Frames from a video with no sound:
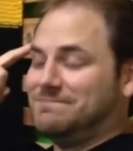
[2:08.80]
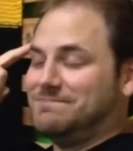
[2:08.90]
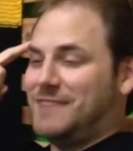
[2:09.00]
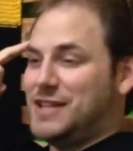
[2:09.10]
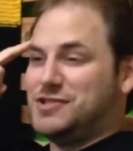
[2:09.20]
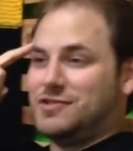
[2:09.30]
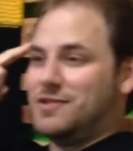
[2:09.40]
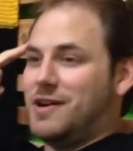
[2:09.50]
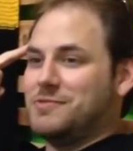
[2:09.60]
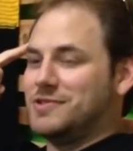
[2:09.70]
Ooh. It's
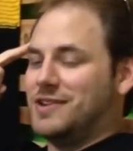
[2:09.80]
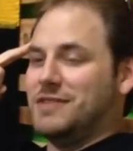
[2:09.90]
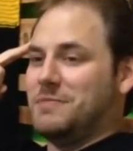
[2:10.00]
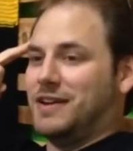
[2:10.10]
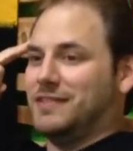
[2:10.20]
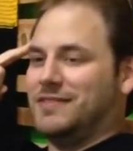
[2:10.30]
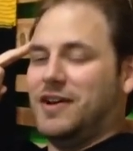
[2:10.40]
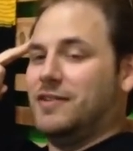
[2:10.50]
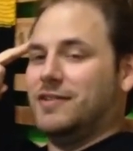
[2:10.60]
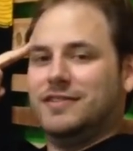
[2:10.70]
true. I was trying to make it.
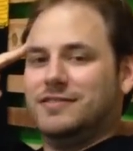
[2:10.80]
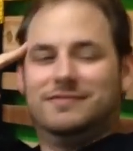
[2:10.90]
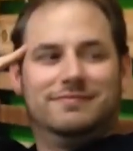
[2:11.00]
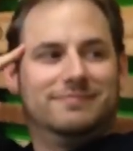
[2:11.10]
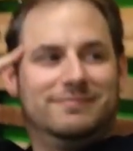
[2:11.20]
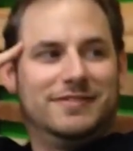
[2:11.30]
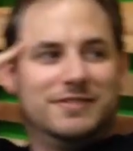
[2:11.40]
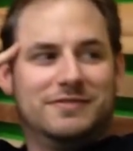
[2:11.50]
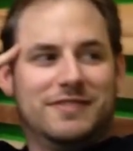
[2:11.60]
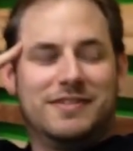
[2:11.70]
No. Were
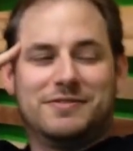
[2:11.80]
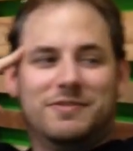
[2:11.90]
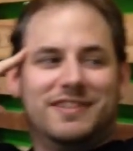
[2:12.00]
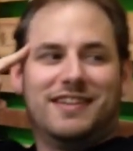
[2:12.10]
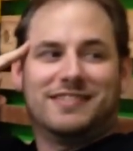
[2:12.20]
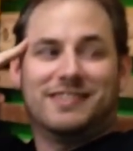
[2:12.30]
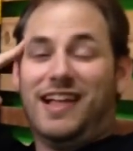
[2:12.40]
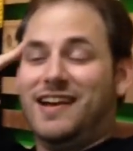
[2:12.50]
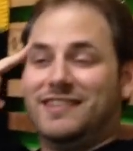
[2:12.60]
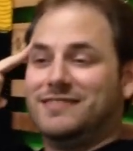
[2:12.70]
you trying to make I it a just thing? went down a
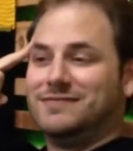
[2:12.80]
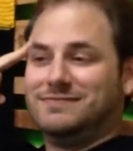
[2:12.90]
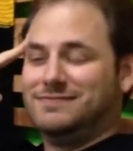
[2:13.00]
slide.